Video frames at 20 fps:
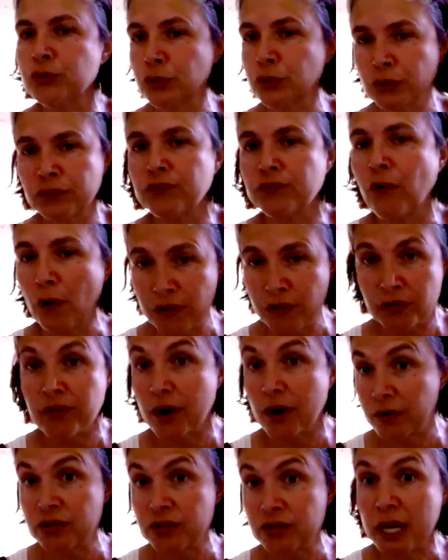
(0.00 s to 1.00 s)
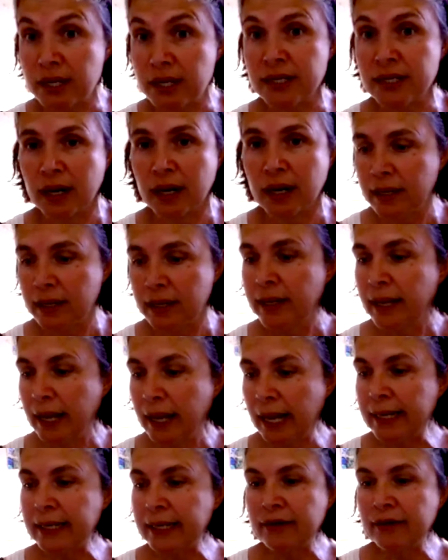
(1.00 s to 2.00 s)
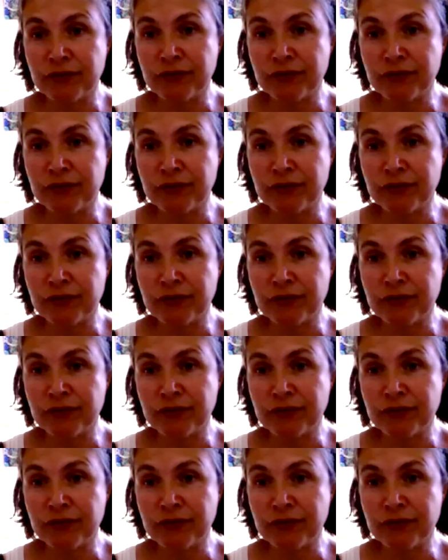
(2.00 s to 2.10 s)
sort of further their agenda. And